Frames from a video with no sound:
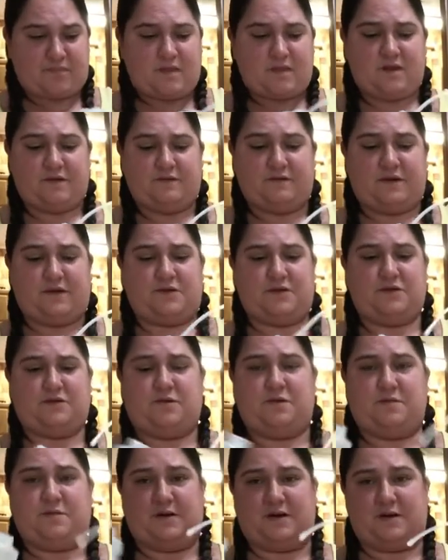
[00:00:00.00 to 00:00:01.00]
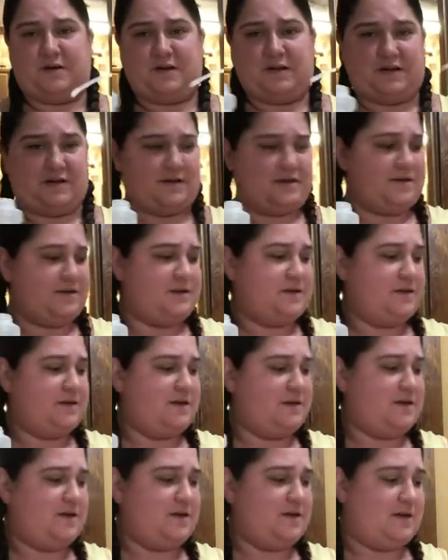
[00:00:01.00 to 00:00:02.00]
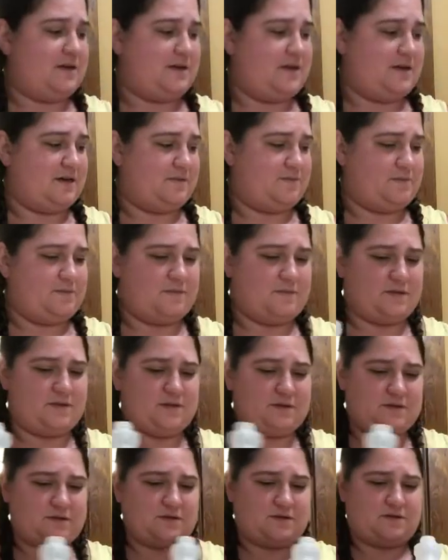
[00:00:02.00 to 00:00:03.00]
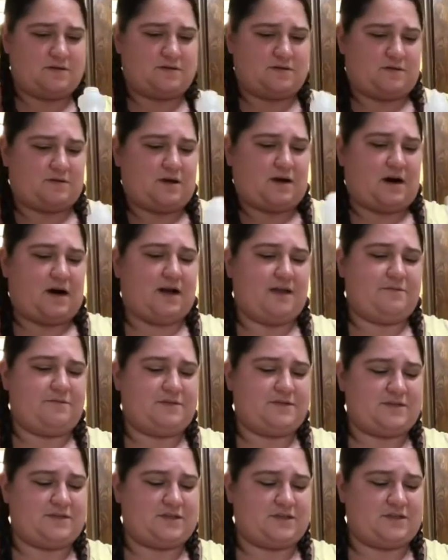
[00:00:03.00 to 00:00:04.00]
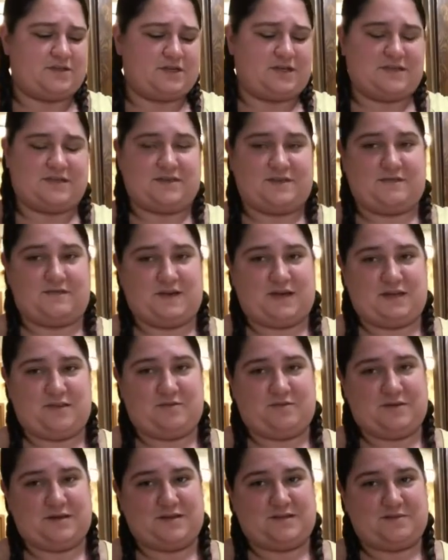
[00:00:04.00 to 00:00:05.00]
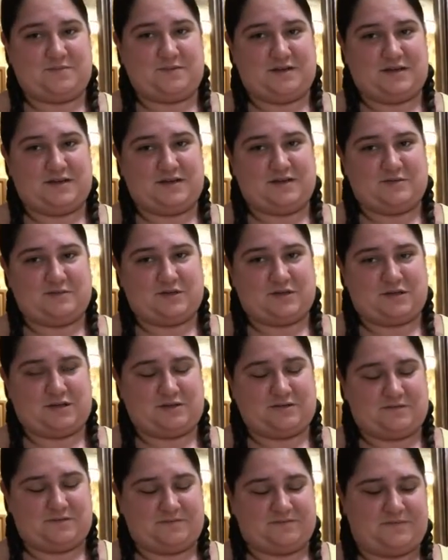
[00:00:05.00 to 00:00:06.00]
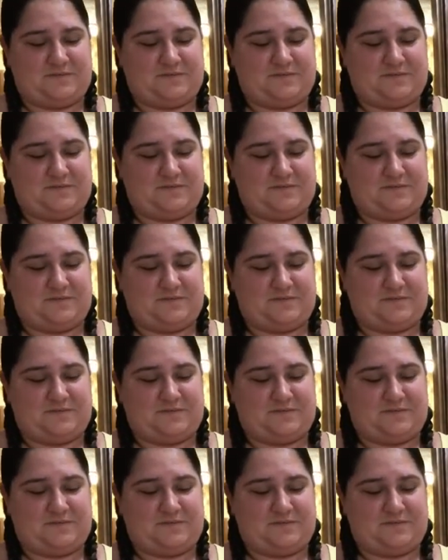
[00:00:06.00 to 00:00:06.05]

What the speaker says: got a squirt bottle here. So I would suggest, if you had the right supplies, which I don't,